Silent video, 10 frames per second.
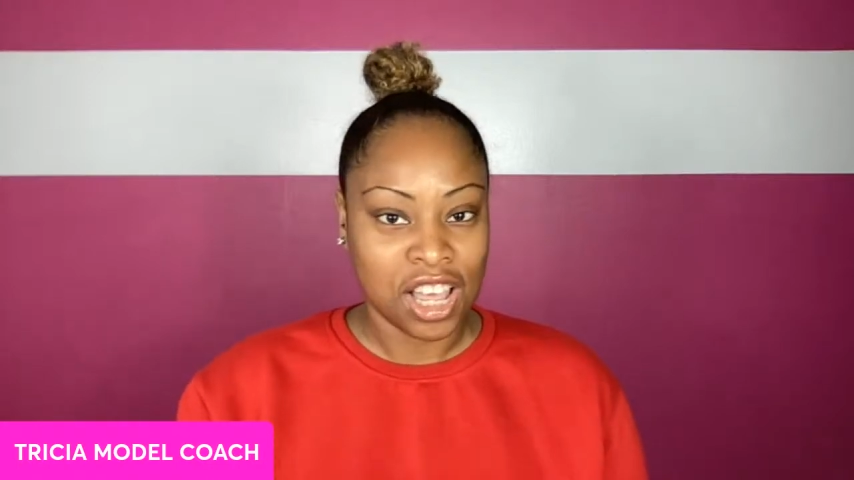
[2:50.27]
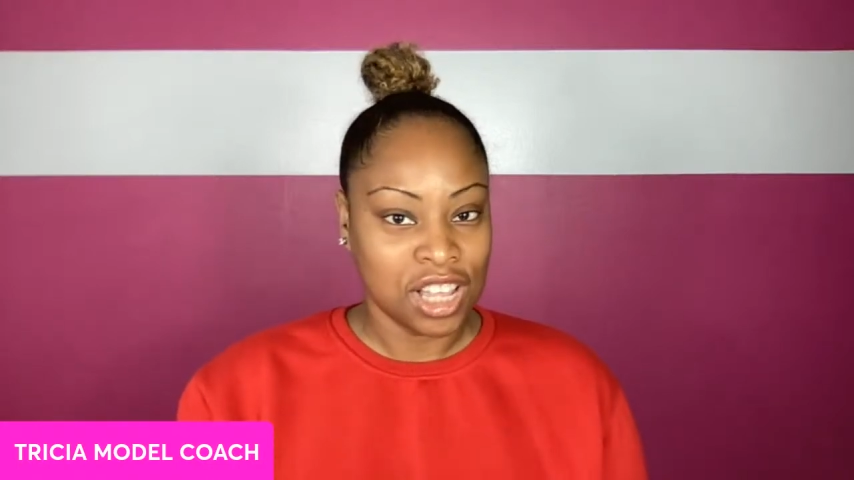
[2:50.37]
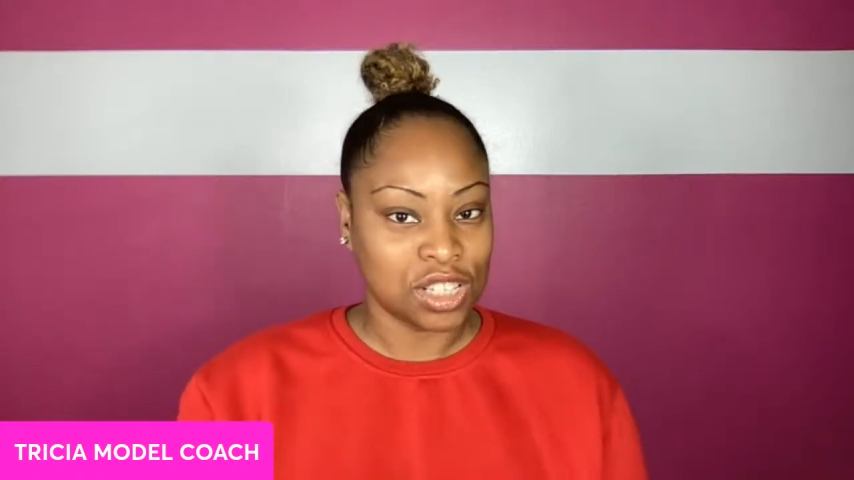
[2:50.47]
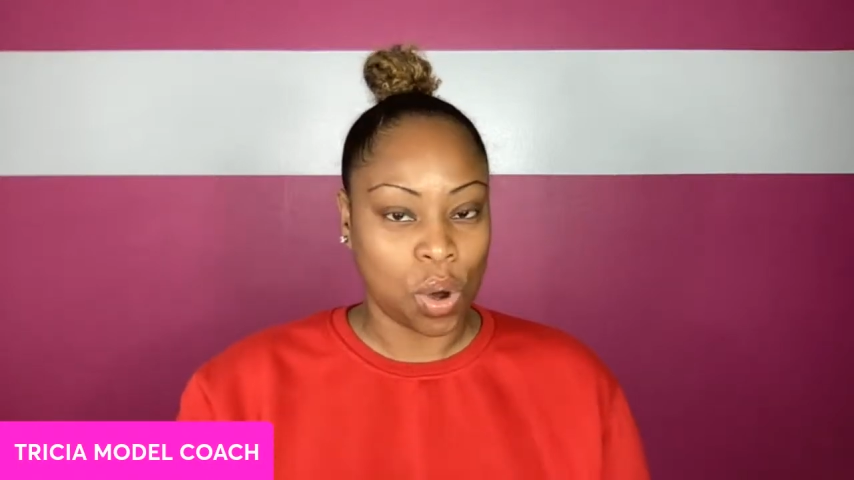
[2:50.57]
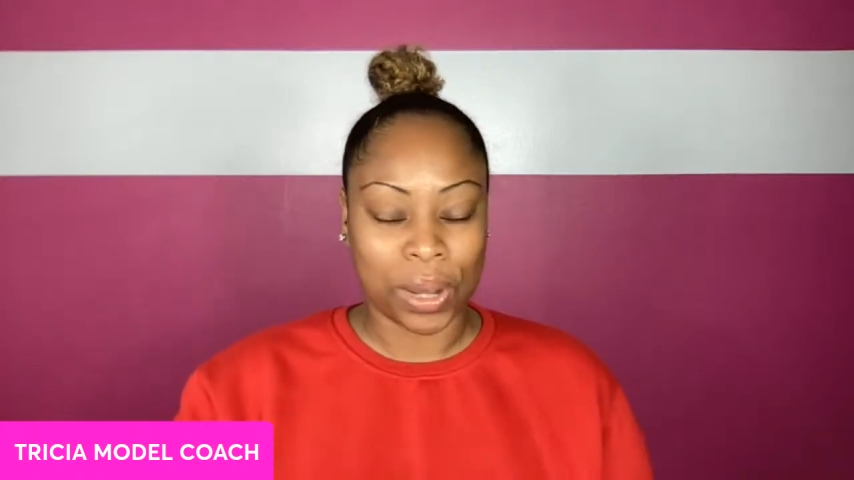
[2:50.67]

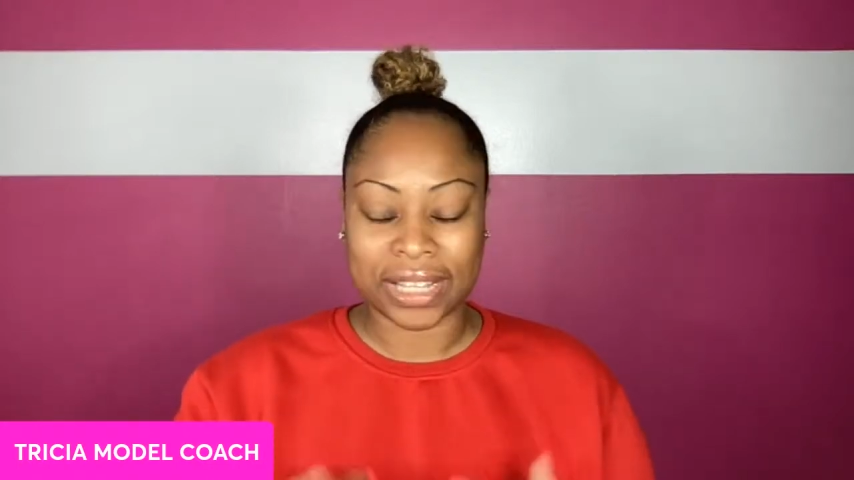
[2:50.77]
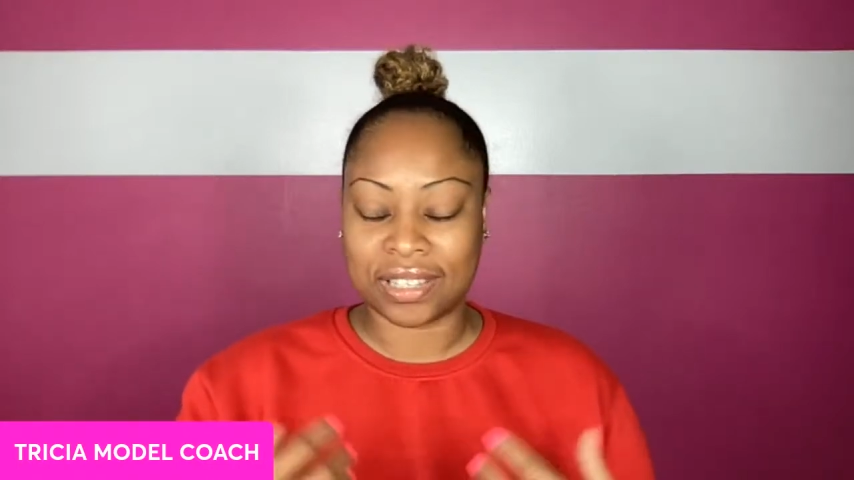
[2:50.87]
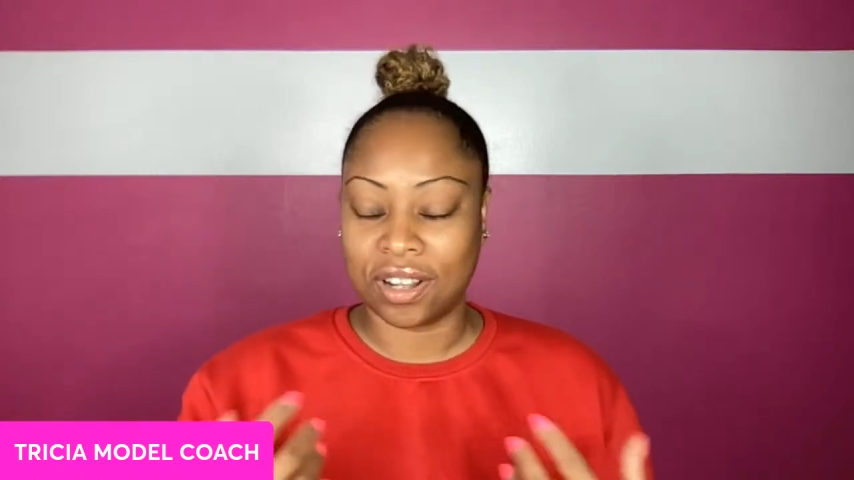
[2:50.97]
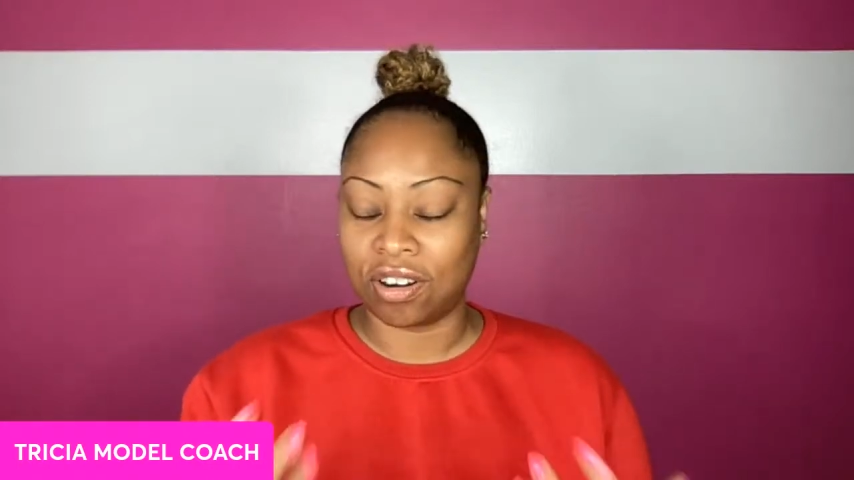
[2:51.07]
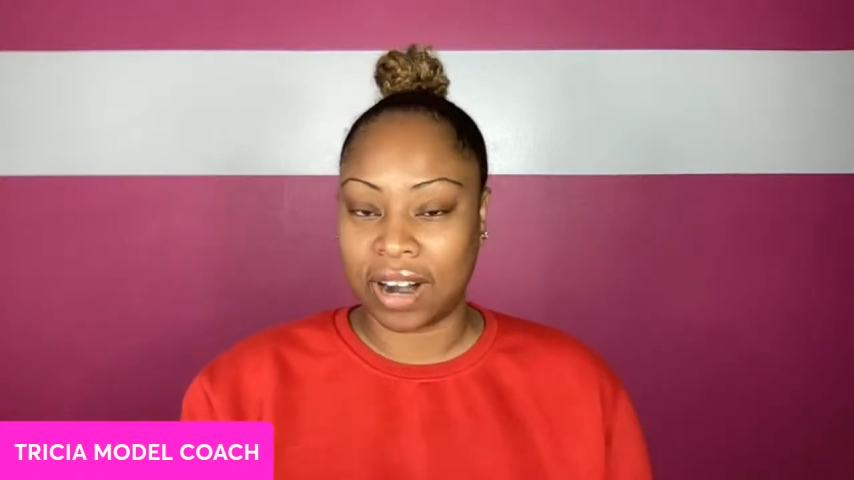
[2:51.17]
So it's
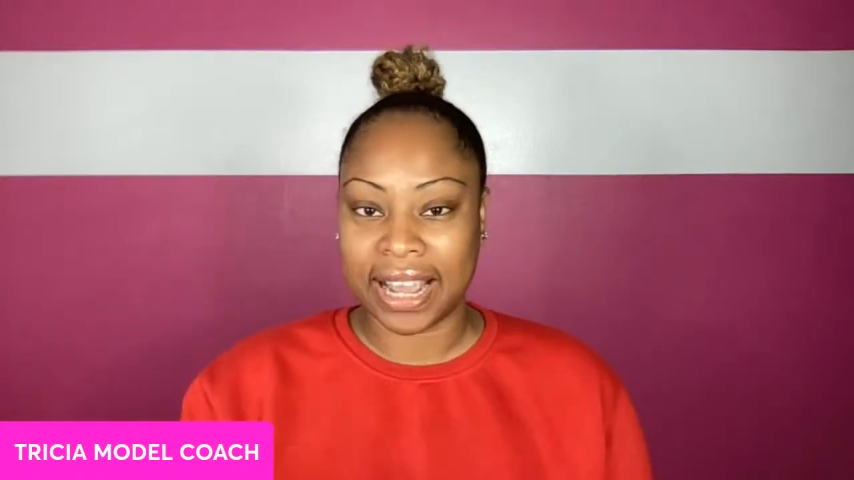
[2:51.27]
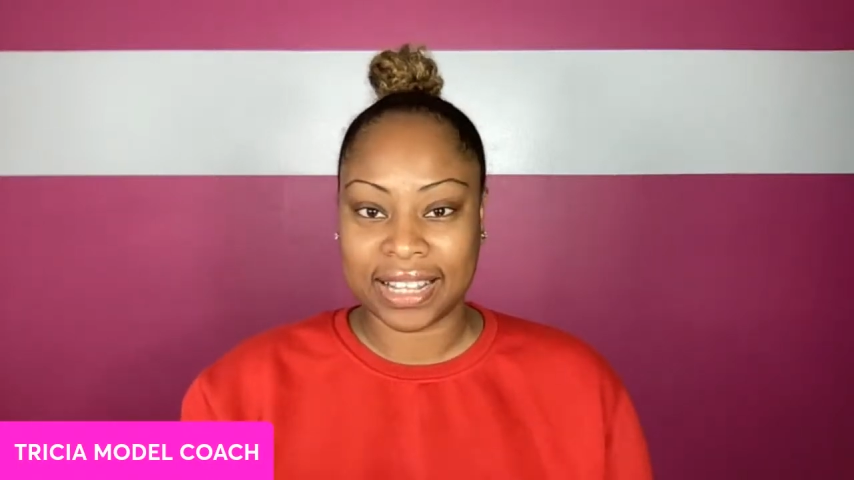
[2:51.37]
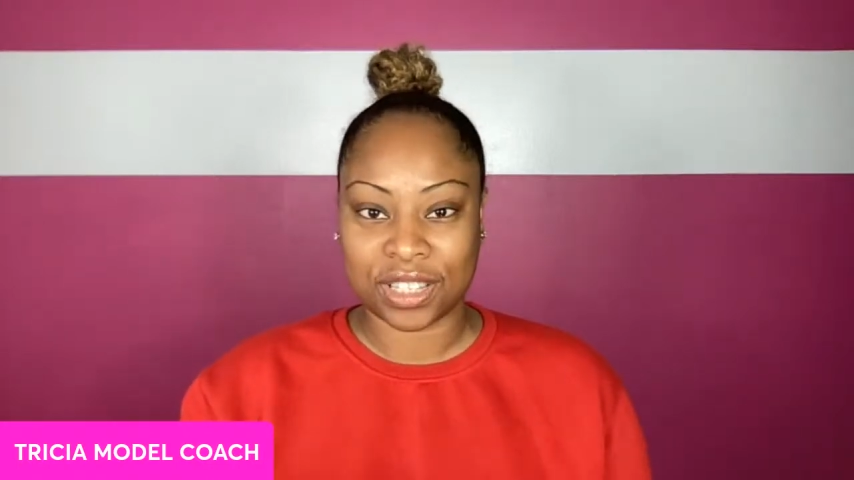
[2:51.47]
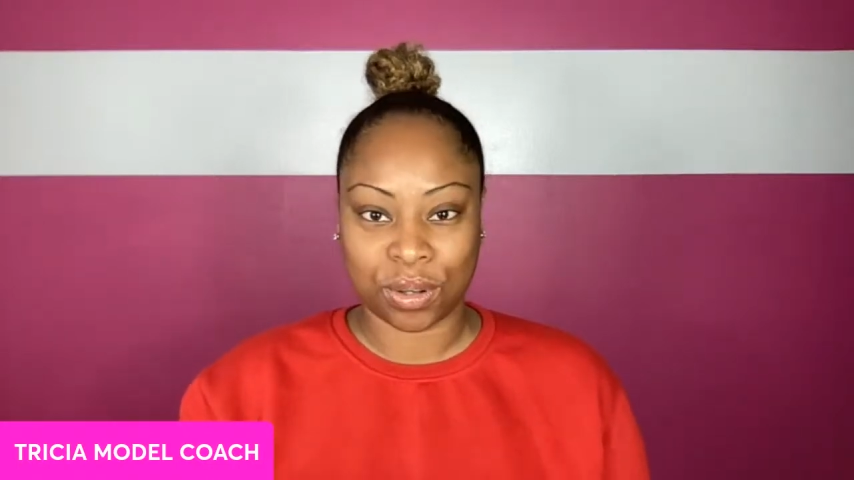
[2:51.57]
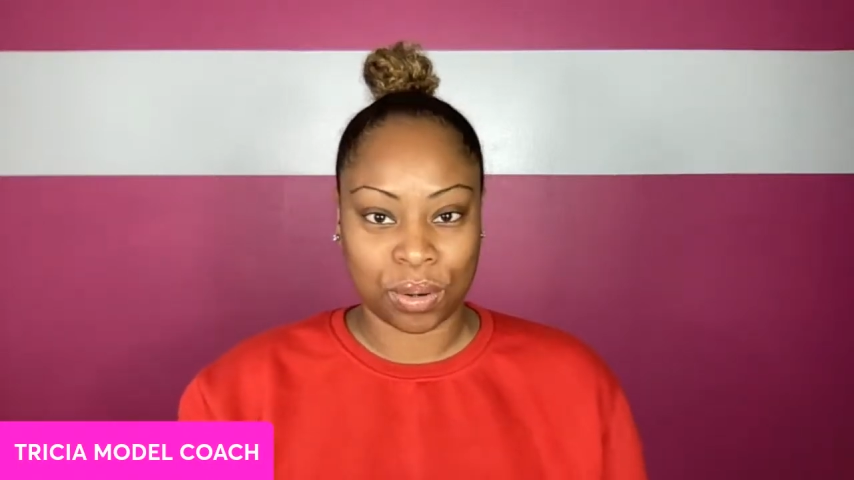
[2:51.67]

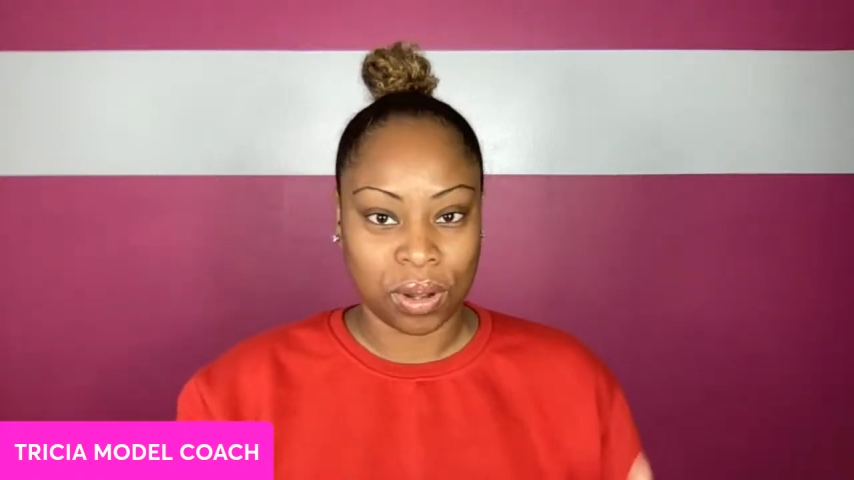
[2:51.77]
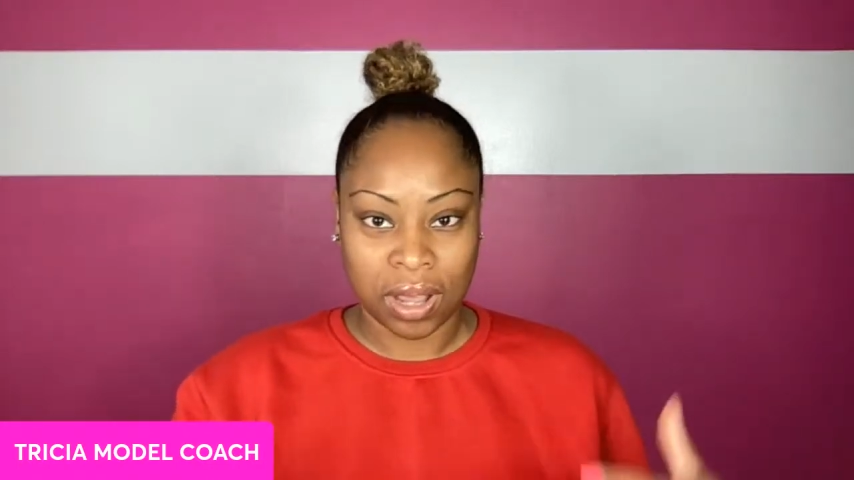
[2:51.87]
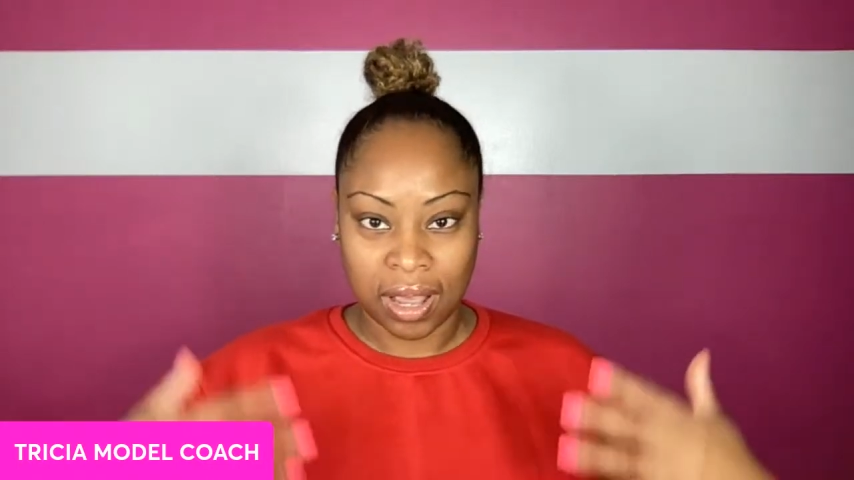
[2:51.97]
great to